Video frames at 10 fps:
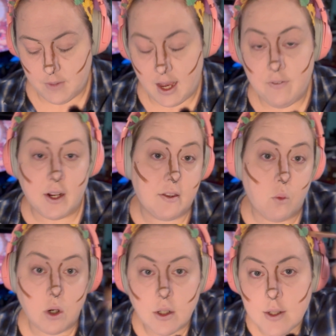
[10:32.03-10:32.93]
I forget the
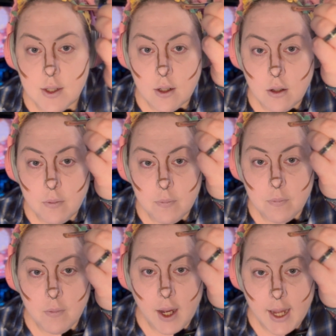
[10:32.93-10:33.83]
words.
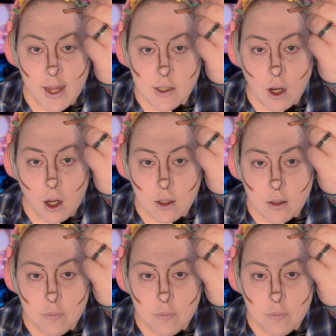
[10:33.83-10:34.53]
I can't talk.